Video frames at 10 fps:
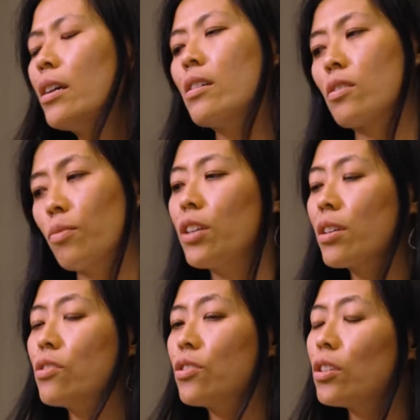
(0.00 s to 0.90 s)
So what you
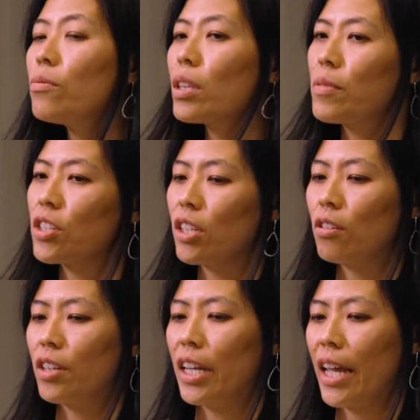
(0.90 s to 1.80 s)
can do with machine
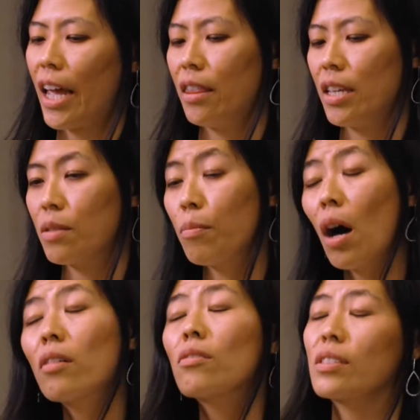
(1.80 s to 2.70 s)
learning and these
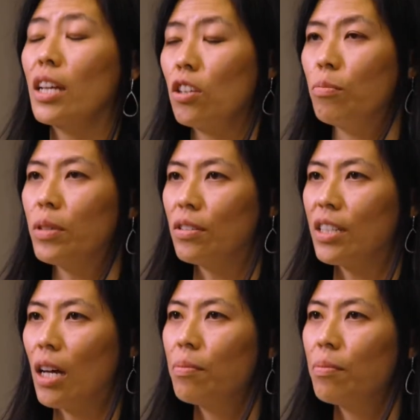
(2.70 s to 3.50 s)
models that you build up